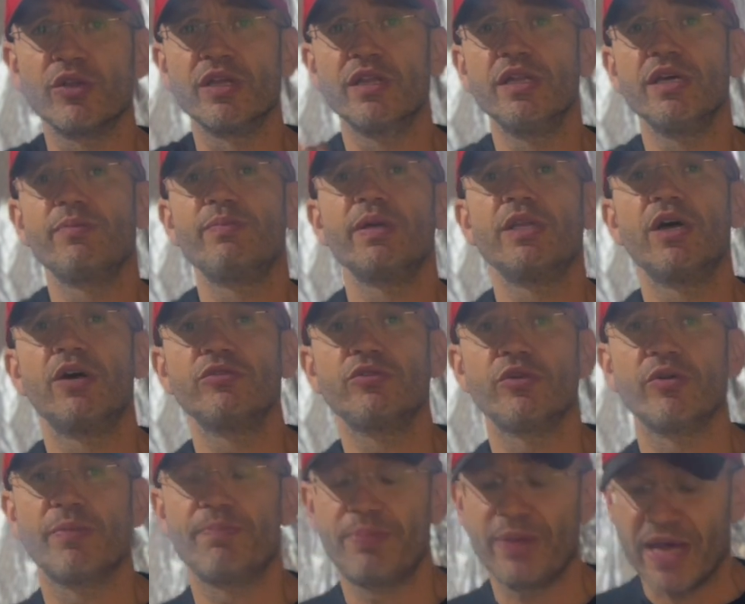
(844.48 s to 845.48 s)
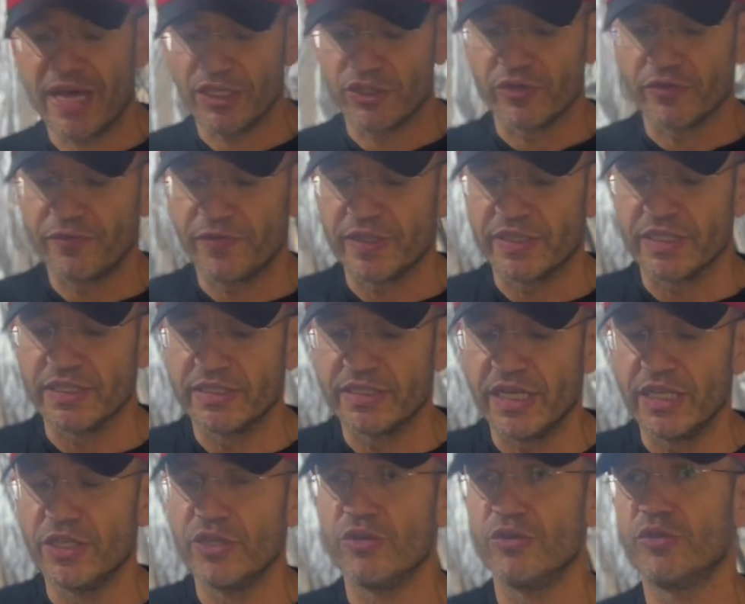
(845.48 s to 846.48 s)
link below to a page on Fitness
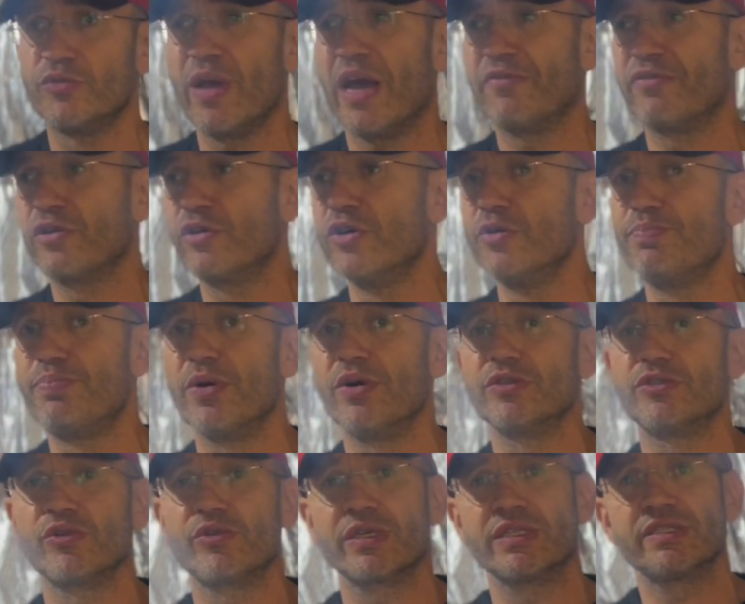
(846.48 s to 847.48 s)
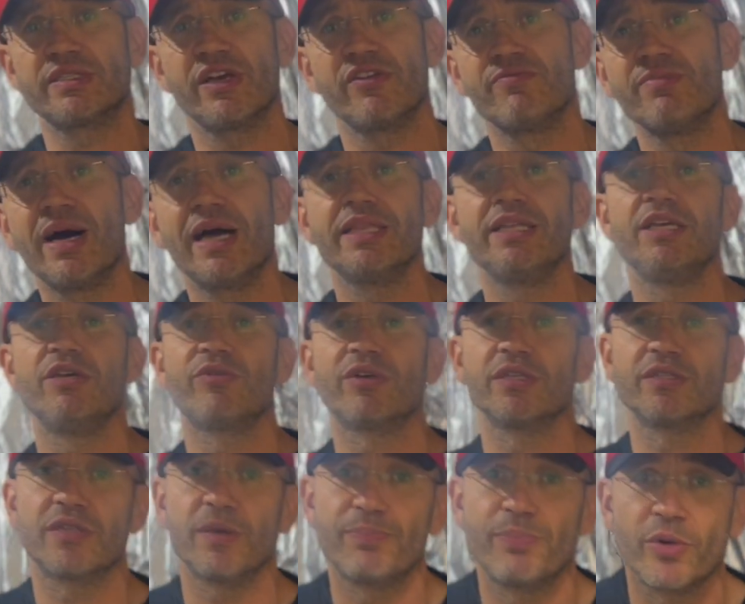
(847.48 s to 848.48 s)
Deal News. We have coupons. You can save money. You can
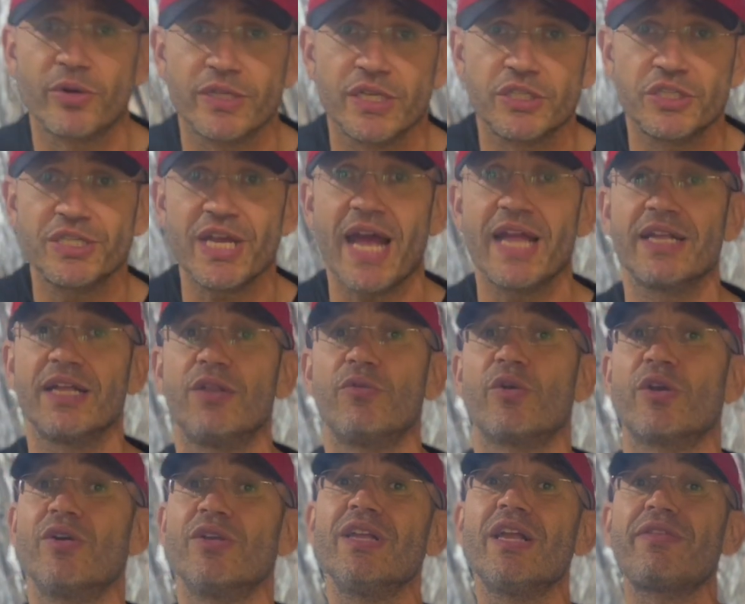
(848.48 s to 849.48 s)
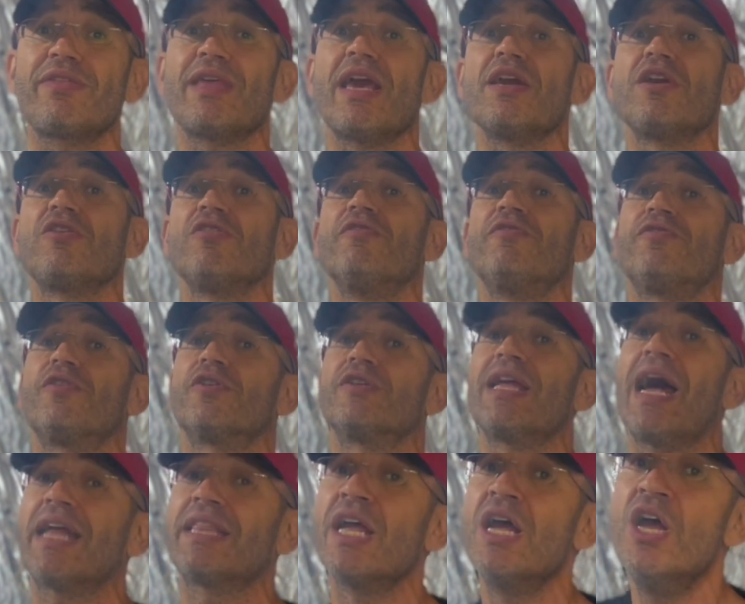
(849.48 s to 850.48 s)
support the channel. We're going to thank you for
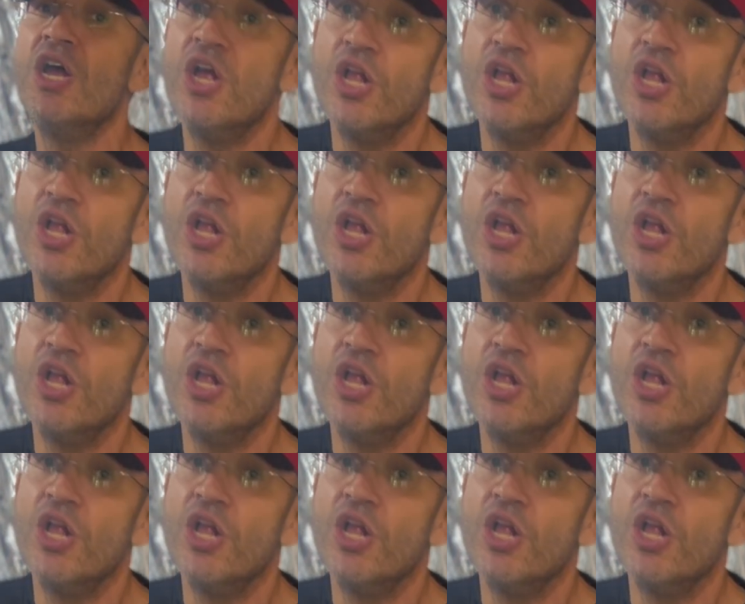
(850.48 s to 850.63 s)
that.